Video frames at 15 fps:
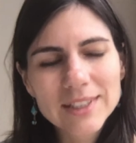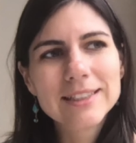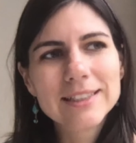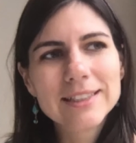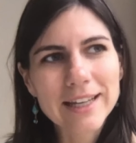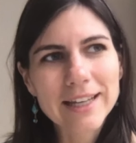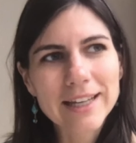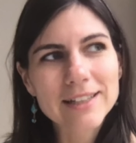
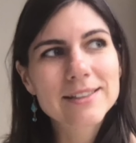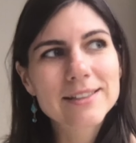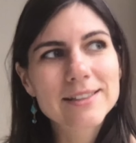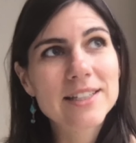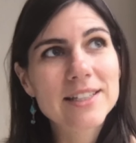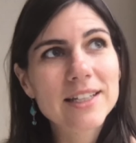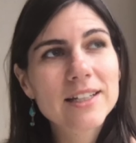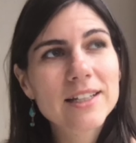Yes, they
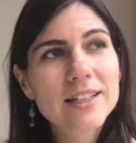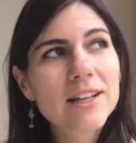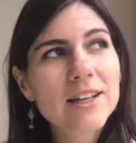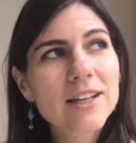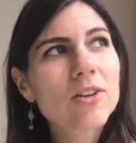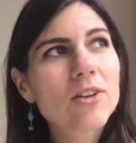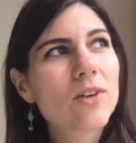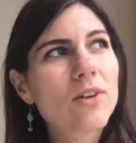did get
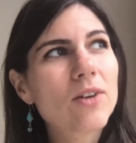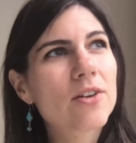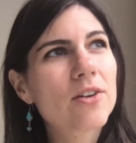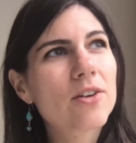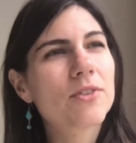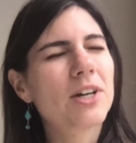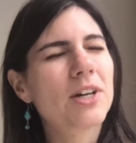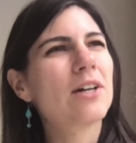a lot
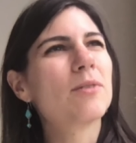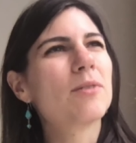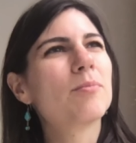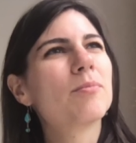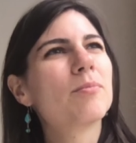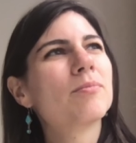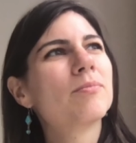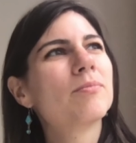of
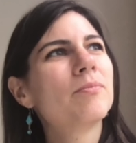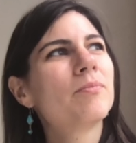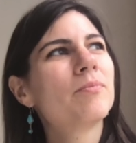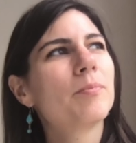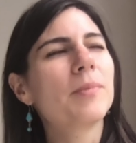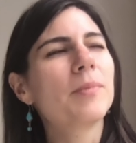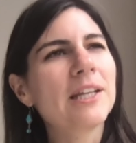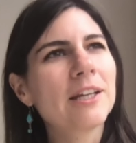
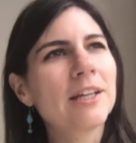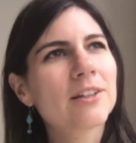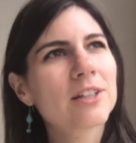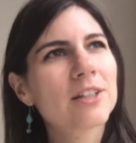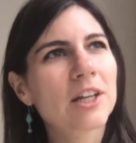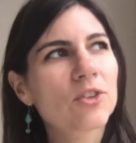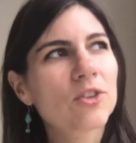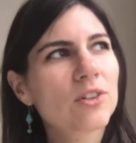media
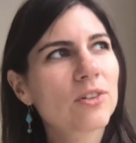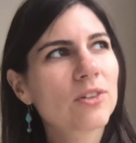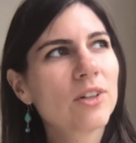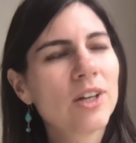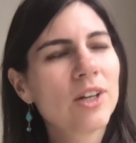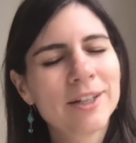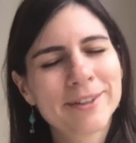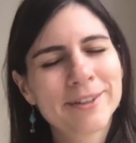attention.
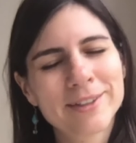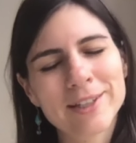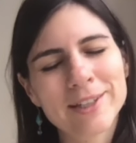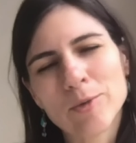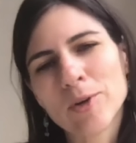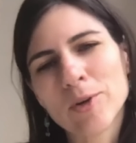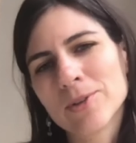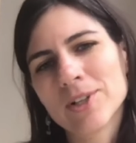They
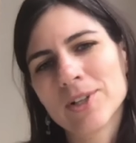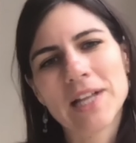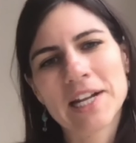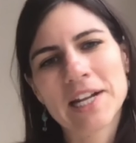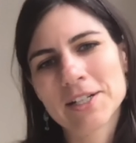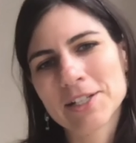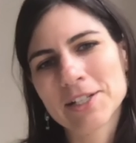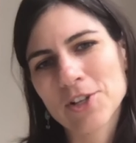wrote a
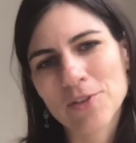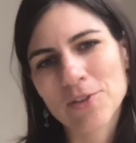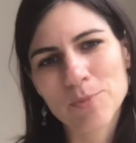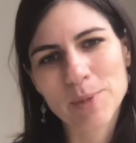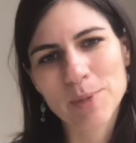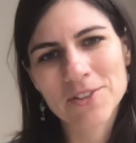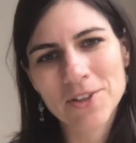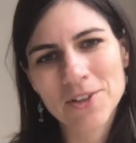letter to Jeff
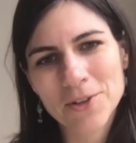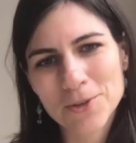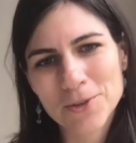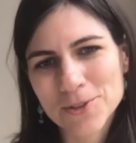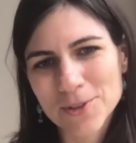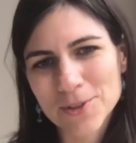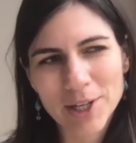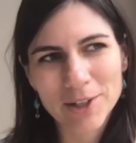Bezos
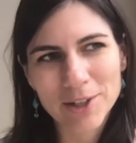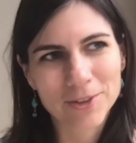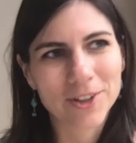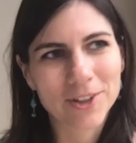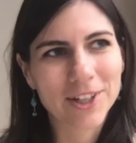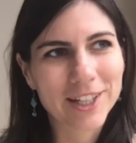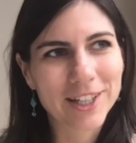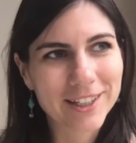about
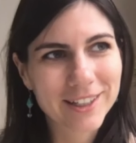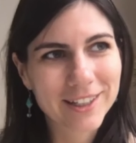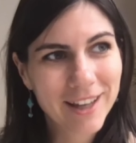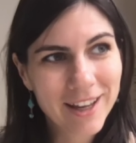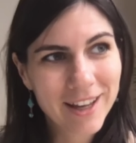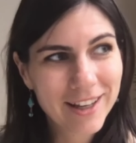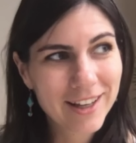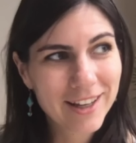like
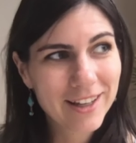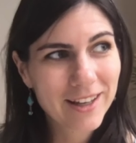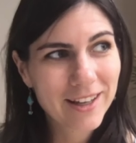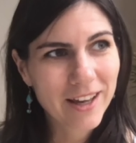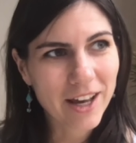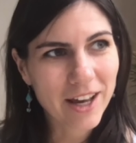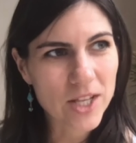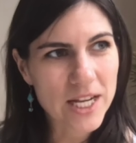
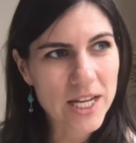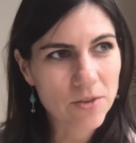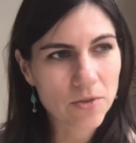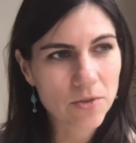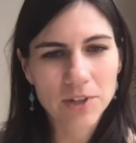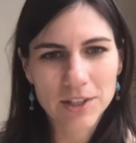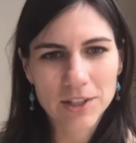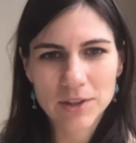how they didn't
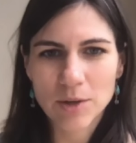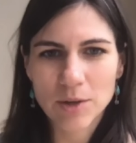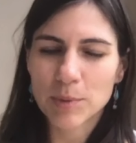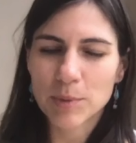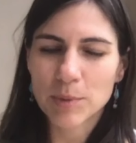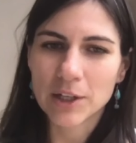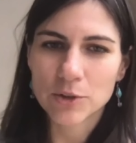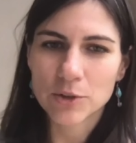feel that they were
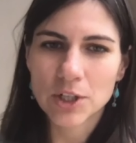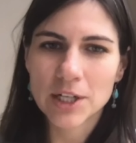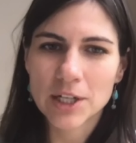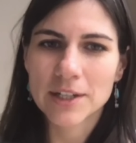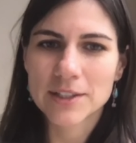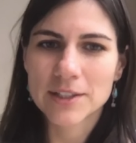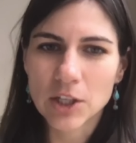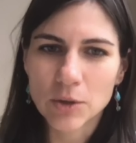being treated
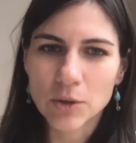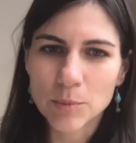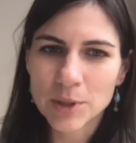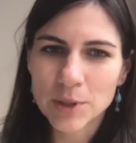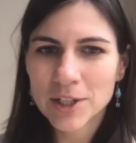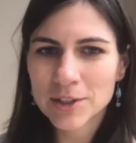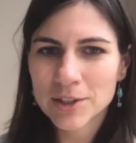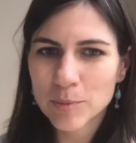as human
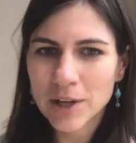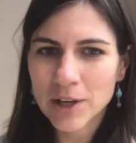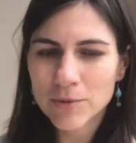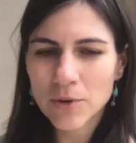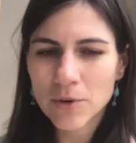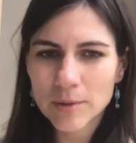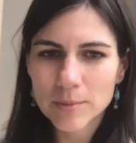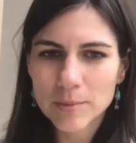on the
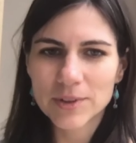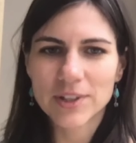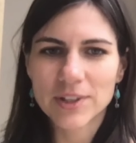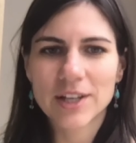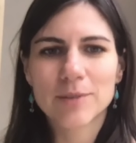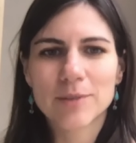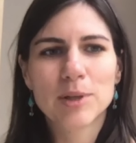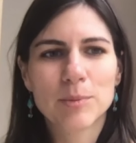platform, and
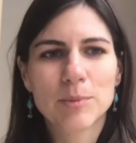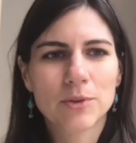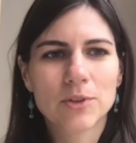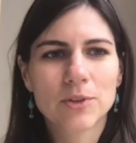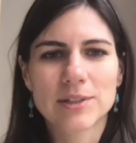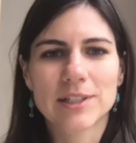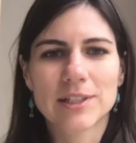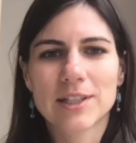that people
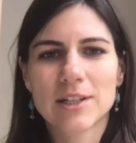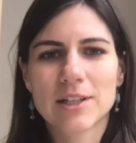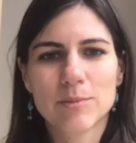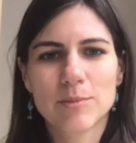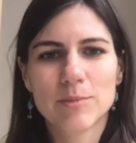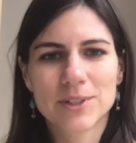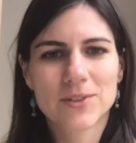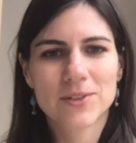looked at them
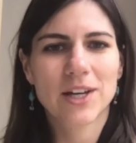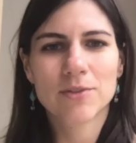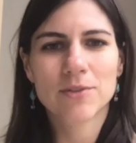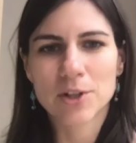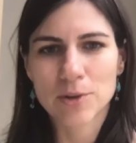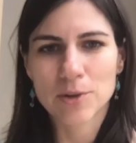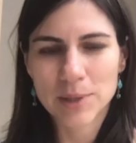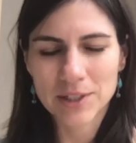as kind of
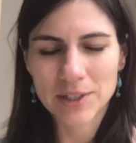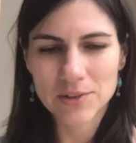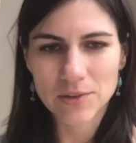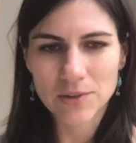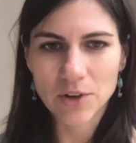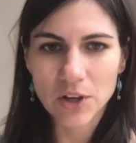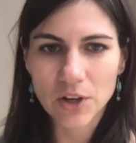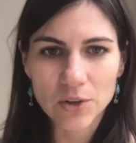another piece of
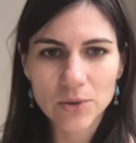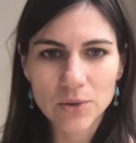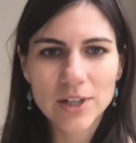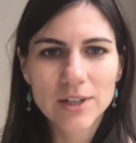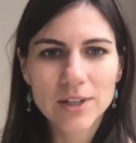code.